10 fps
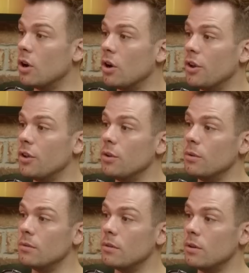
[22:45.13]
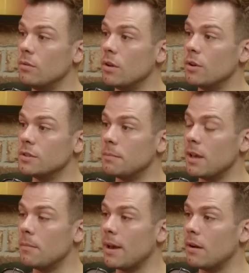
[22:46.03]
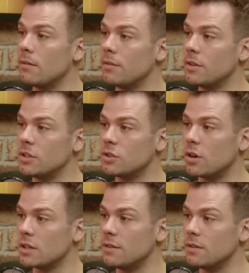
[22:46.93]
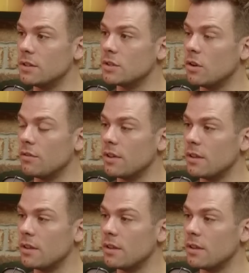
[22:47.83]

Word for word: on who who knows a bit about the destructiveness of it.